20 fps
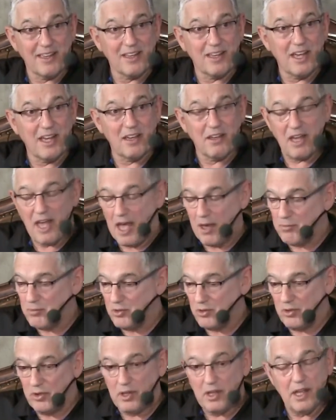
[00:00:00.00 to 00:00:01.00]
Okay,
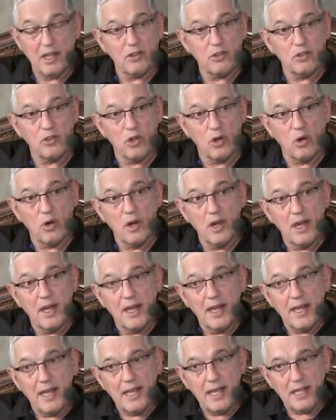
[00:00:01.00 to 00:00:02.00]
absolutely. And so
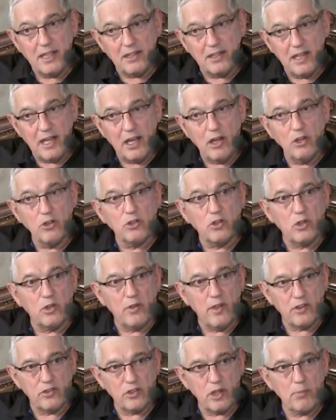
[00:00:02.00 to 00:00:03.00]
it tells you
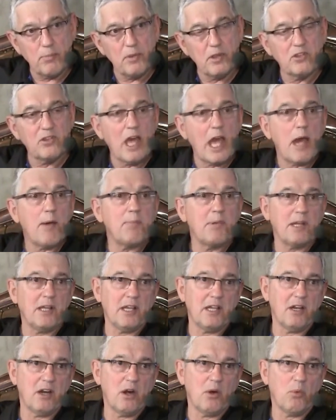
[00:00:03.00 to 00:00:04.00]
that something's happening
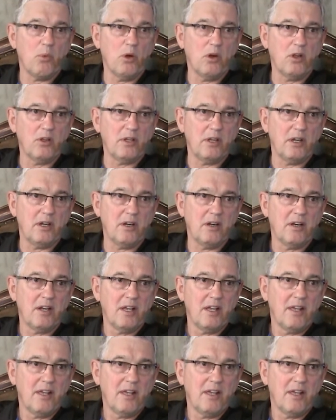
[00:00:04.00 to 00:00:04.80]
in our world here,